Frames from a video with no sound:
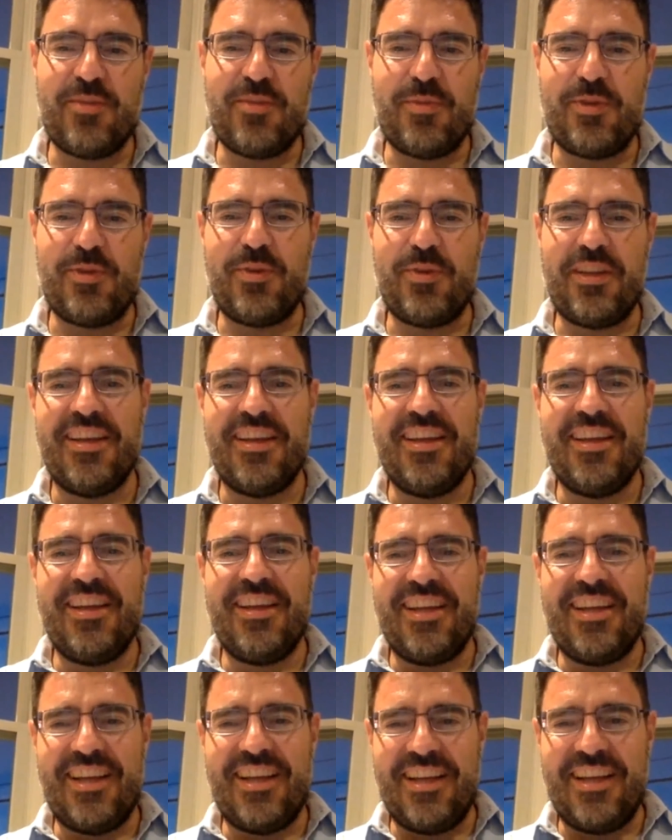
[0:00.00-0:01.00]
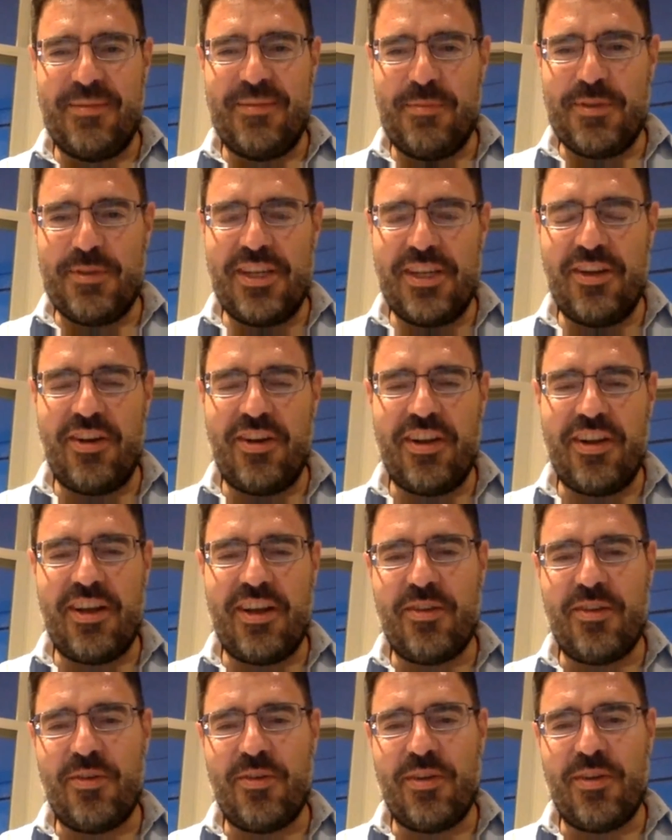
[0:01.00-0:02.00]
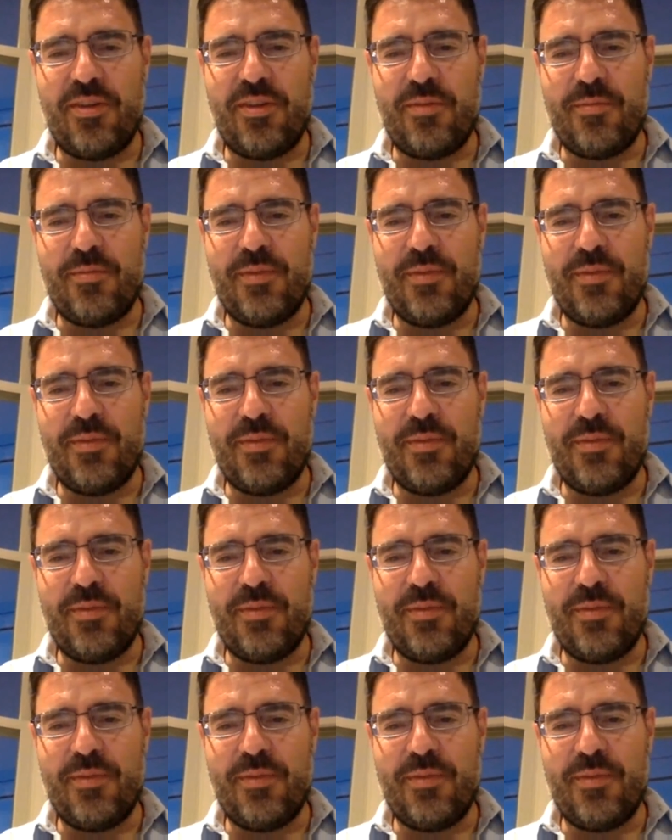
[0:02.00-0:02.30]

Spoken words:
the machine learning algorithm,